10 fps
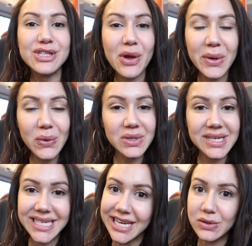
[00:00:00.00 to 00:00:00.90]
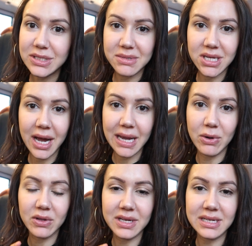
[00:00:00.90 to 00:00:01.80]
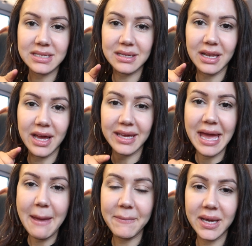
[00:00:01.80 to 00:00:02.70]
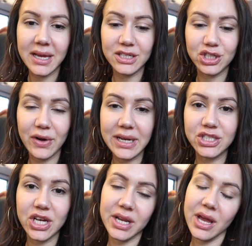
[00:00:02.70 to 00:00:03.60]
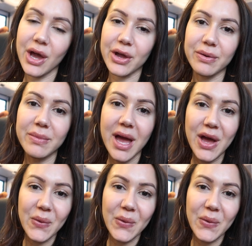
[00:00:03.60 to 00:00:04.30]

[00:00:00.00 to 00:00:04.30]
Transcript: So in order to kill some time on this like epic train journey home,